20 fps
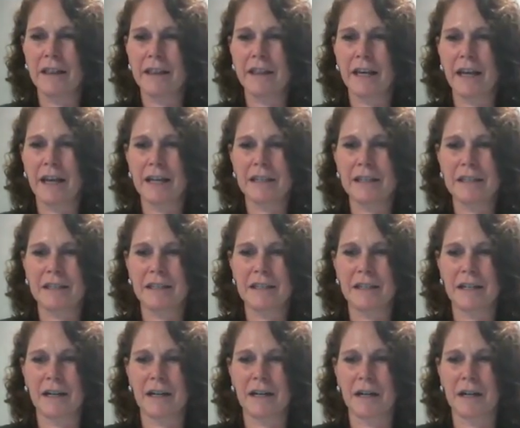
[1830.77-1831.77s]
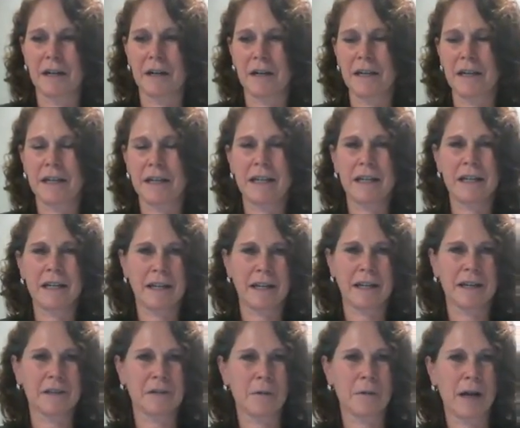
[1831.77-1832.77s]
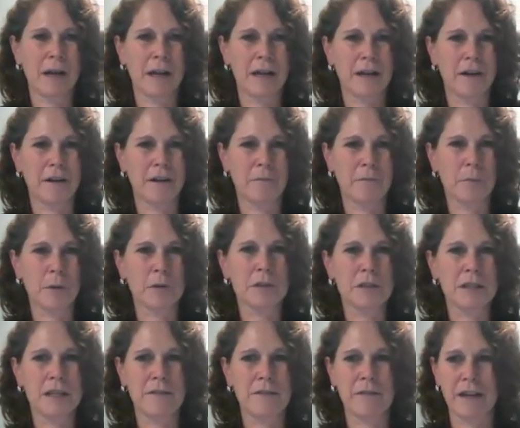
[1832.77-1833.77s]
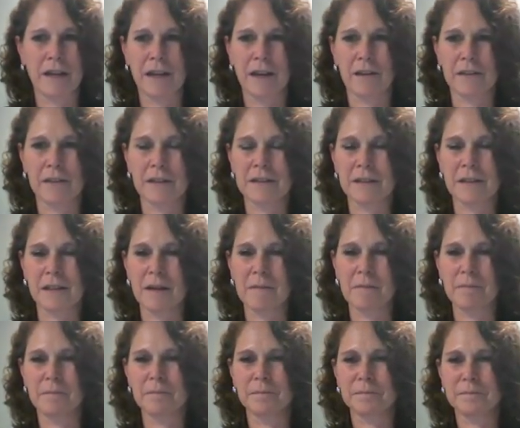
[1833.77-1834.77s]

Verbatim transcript: that it can get in the way of perceiving healthy sleep.